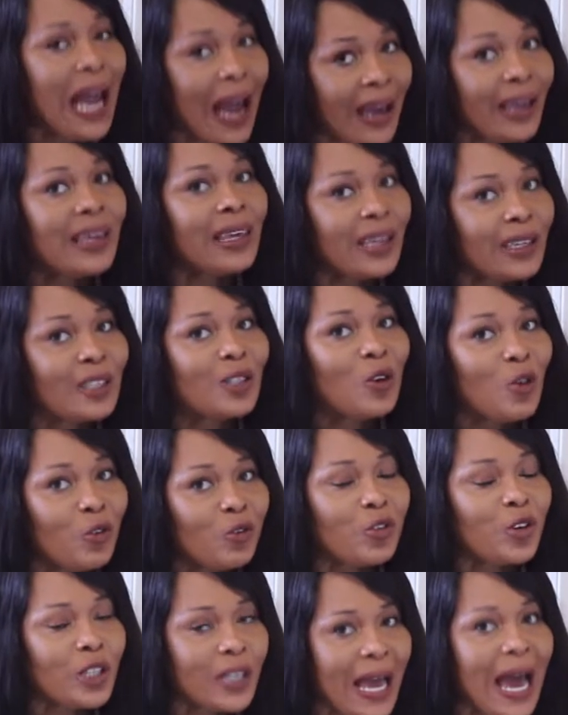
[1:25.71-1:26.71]
I can do
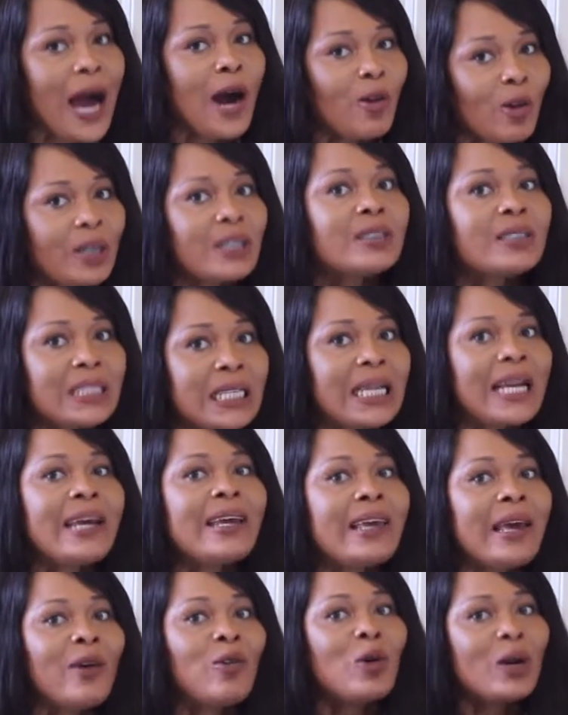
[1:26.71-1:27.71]
for now until I
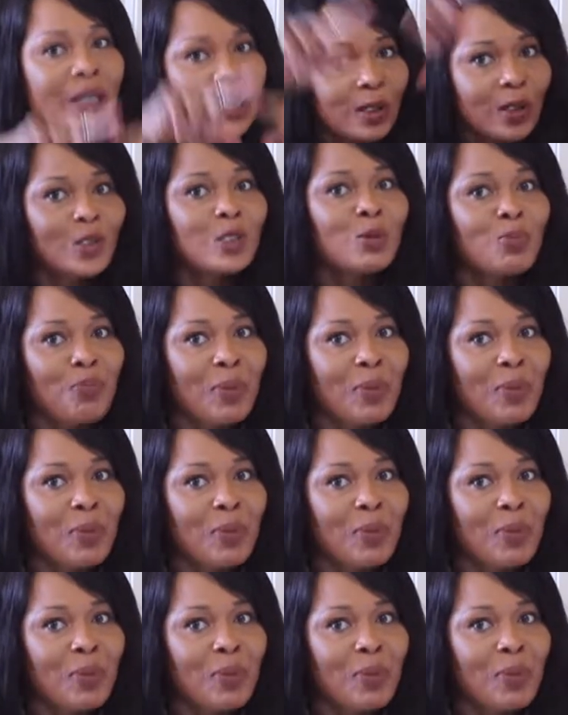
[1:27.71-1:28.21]
get one of those